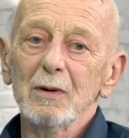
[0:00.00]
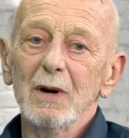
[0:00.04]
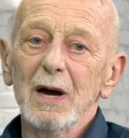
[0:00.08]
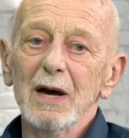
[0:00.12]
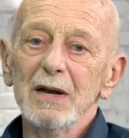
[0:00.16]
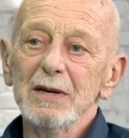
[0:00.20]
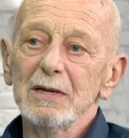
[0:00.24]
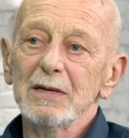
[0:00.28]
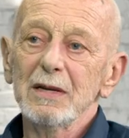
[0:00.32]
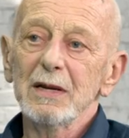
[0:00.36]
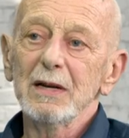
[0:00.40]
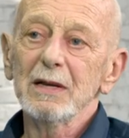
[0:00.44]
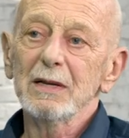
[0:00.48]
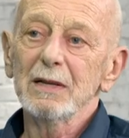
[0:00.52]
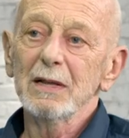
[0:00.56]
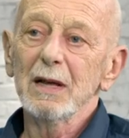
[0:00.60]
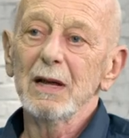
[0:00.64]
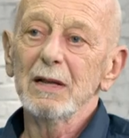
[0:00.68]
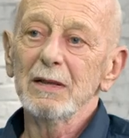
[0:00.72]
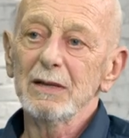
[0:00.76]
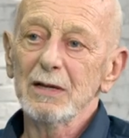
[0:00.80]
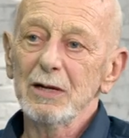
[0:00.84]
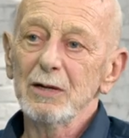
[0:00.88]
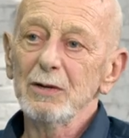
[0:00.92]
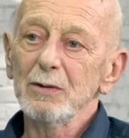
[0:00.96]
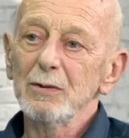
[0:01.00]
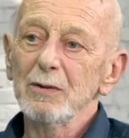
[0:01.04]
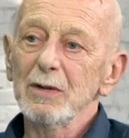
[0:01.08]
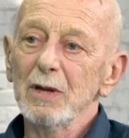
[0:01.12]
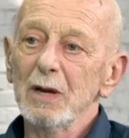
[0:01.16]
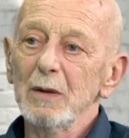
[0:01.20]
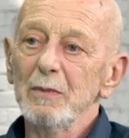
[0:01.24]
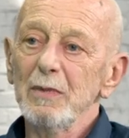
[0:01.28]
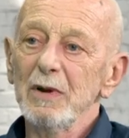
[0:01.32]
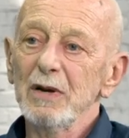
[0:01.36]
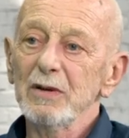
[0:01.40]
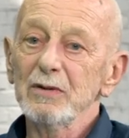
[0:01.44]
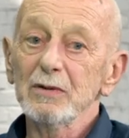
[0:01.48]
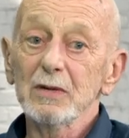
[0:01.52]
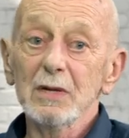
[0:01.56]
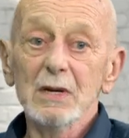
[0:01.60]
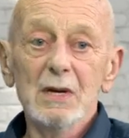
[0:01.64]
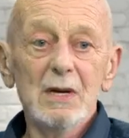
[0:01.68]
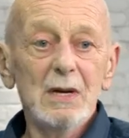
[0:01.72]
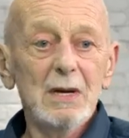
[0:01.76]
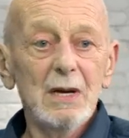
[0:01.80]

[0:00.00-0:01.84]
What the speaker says: I take that. They do their best.